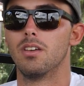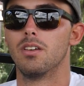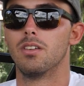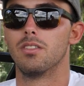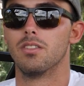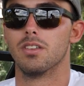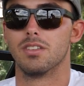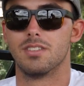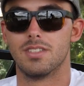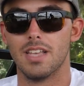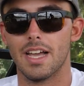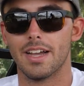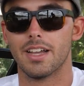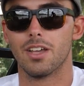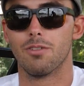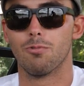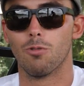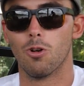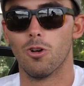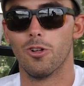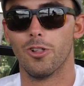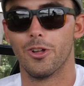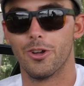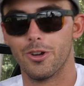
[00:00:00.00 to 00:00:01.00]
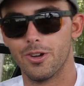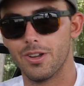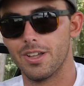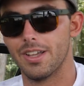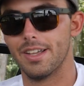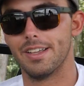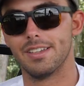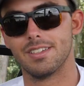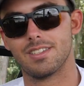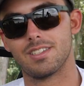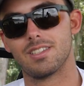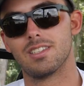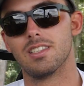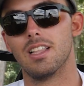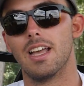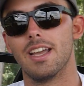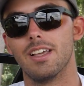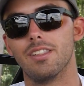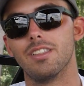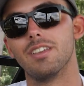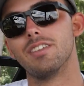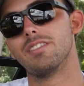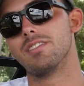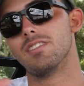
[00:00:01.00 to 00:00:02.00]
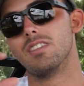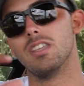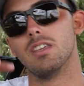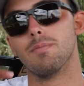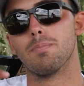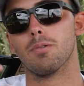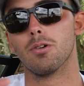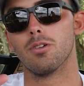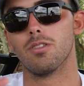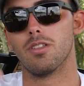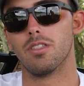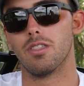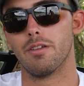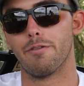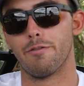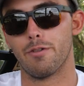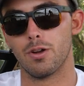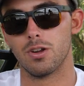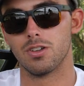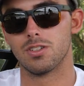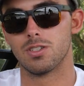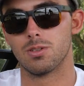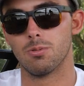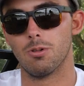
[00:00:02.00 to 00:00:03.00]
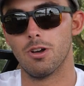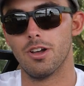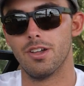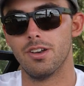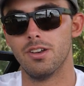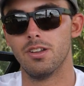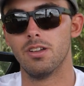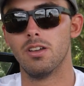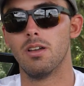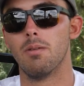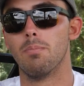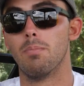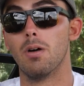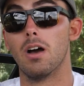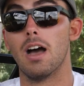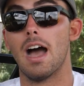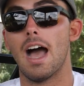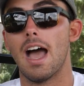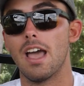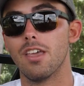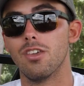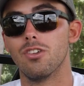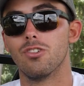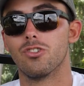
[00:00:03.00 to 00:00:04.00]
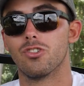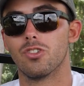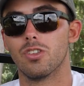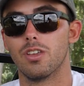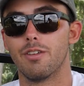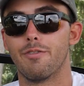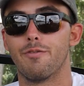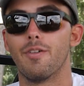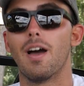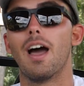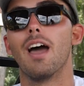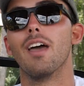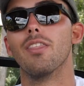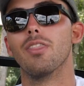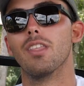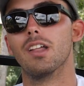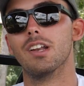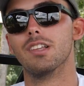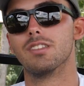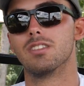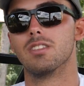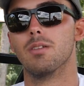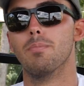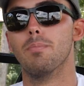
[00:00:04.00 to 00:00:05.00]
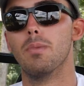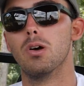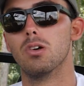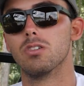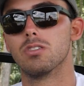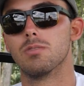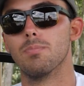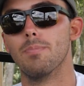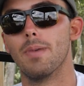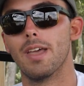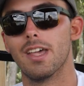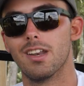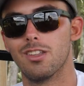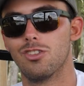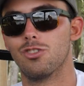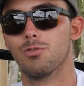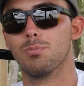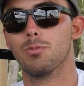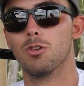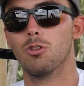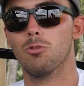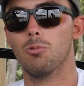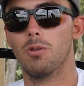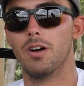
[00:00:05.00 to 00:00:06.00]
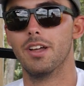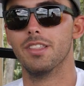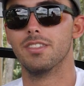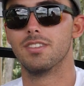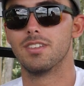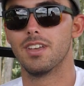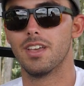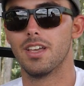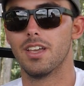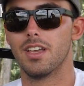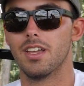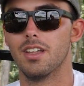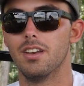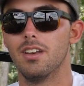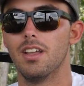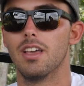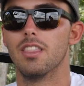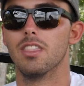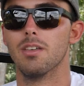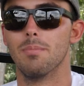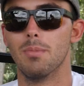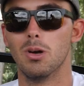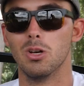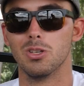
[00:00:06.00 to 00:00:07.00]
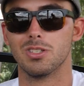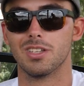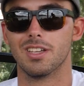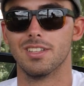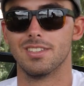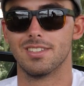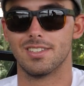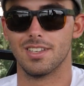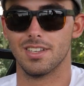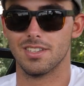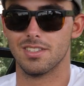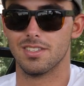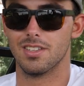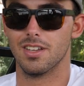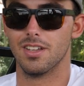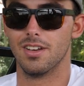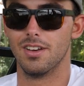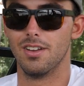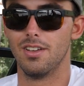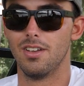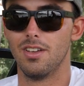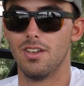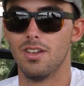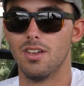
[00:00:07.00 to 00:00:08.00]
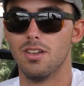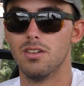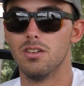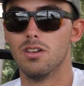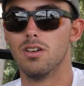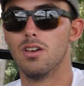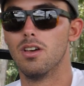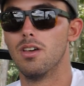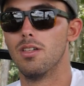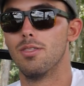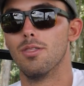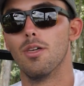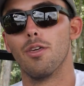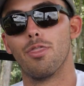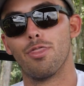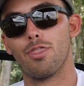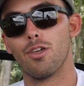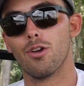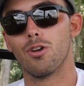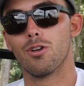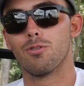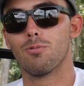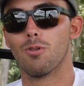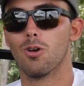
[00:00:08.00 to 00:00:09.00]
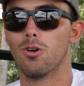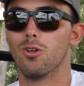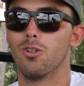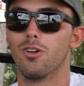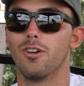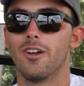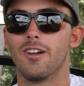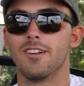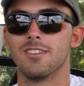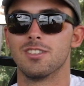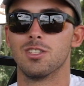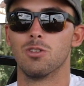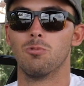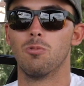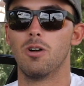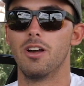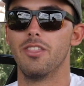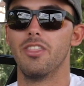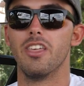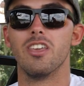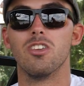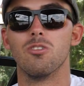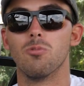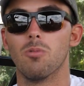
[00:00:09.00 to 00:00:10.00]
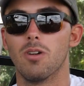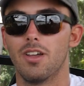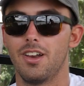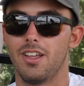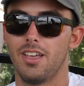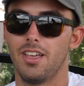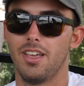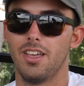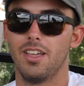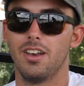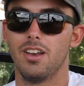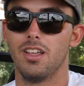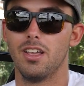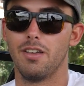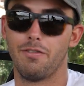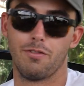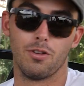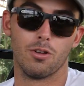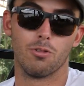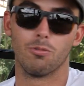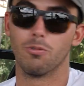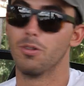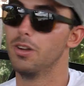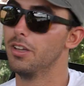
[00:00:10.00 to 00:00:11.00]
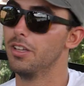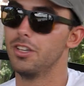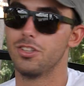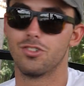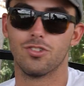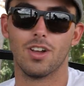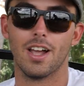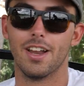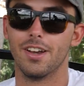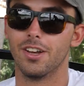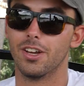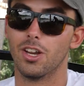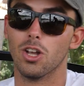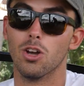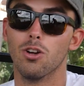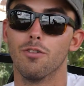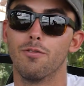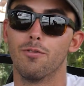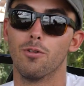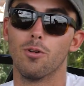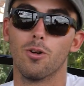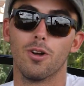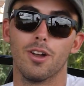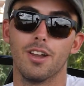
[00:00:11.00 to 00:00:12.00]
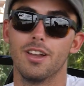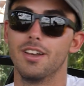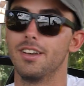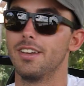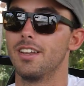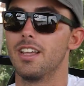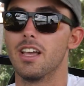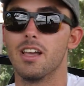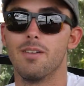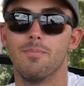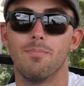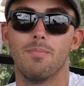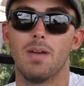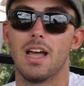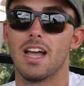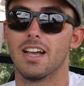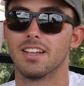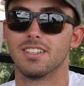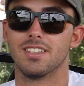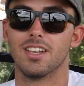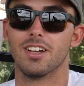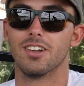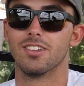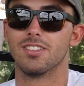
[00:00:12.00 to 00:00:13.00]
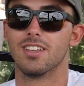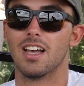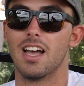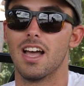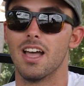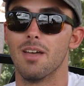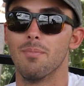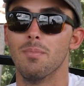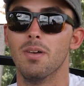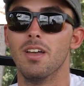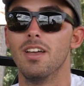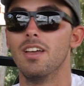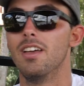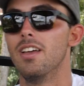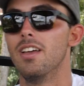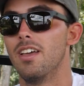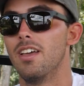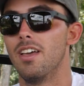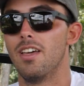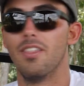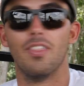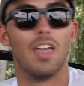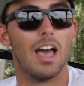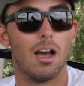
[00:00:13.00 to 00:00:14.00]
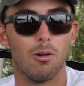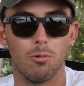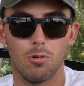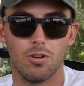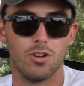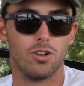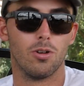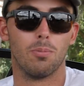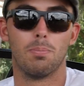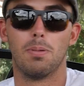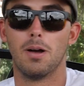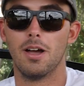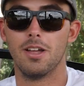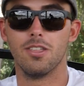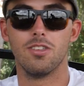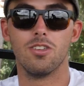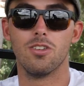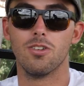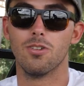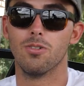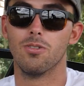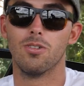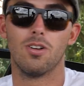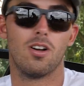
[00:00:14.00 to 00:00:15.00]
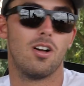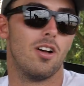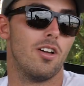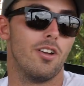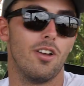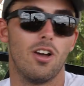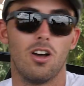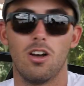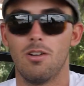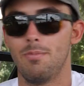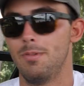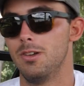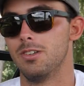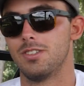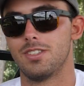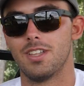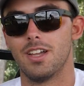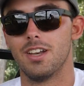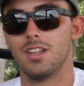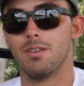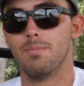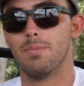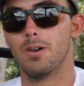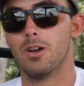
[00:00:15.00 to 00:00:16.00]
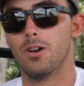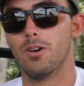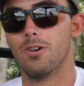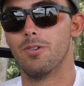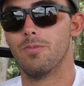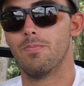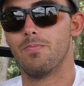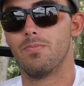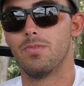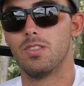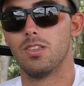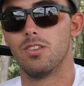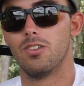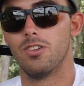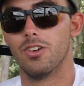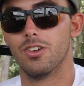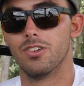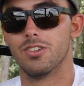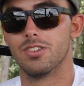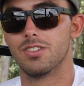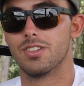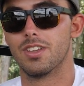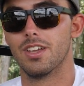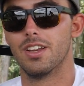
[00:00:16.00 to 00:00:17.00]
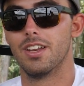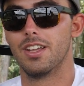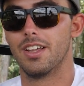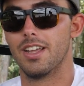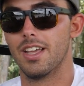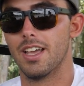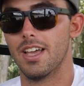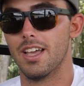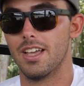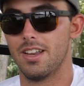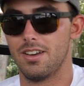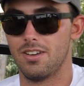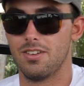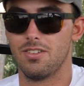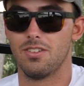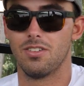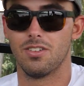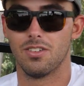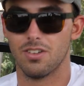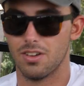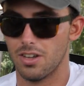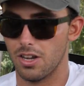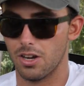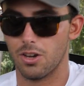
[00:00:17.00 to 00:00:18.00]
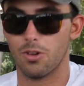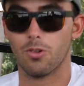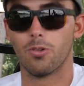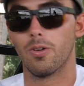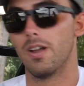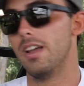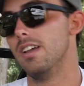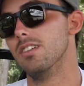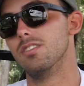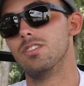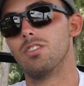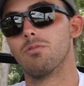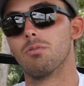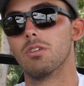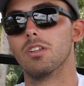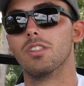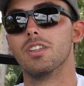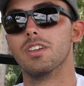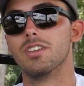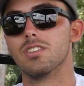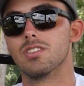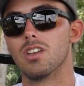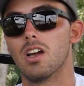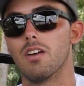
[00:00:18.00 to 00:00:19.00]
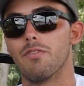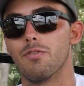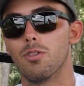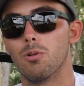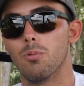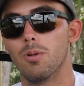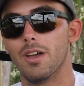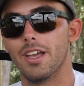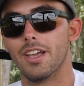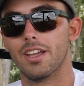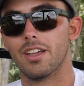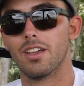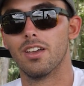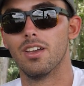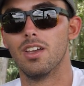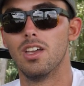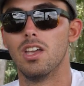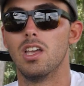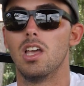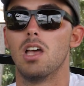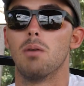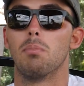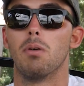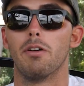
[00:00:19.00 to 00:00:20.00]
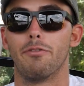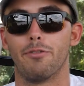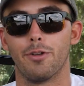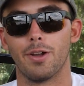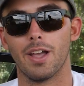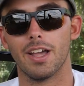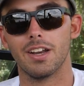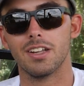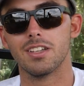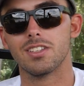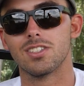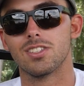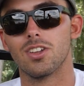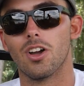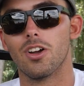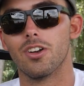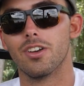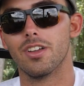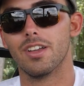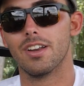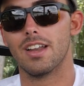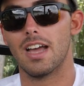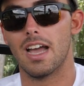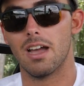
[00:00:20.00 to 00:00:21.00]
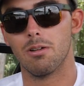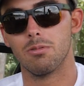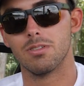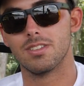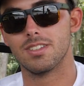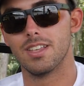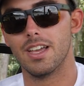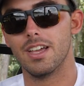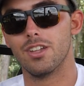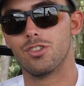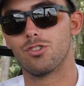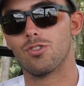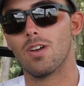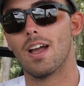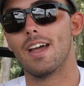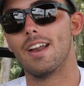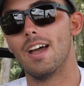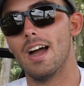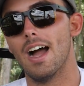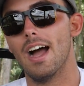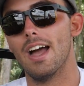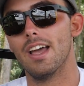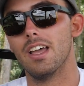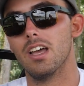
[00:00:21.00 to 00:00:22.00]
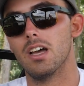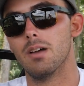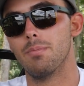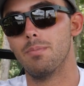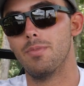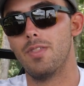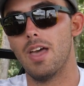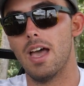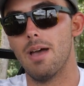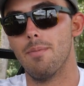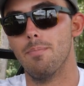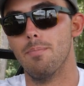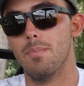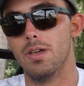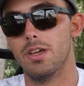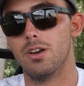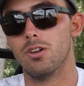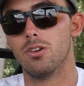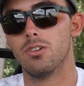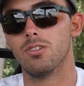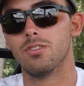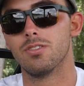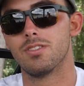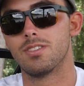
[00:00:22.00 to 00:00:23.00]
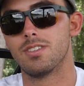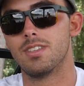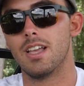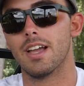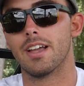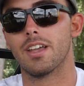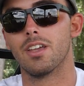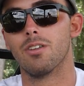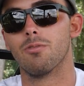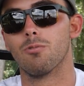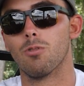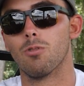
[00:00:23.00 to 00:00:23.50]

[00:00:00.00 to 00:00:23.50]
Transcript: The second roller is slightly steeper than the first one, but I usually find that it's the most manageable one to hit and the most consistent. The third roller is the one that you want to hit if you're really trying to go for it and get max air time. That one will punt you on almost any boat. You're just going to get a crazy release off the wake. But for getting started, I would say try to eye up that middle second